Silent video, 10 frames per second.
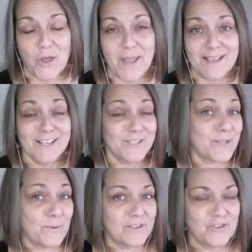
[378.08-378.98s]
Okay,
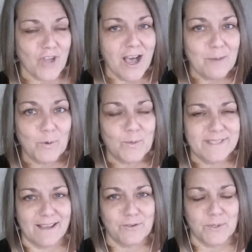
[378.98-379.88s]
so the job
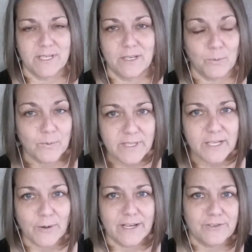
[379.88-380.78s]
was actually a
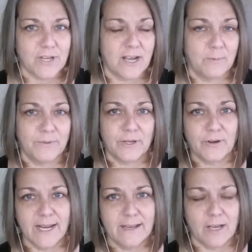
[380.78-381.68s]
really great job with a
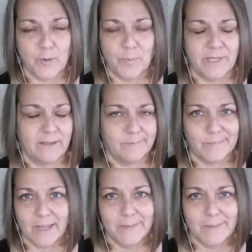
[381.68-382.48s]
great company.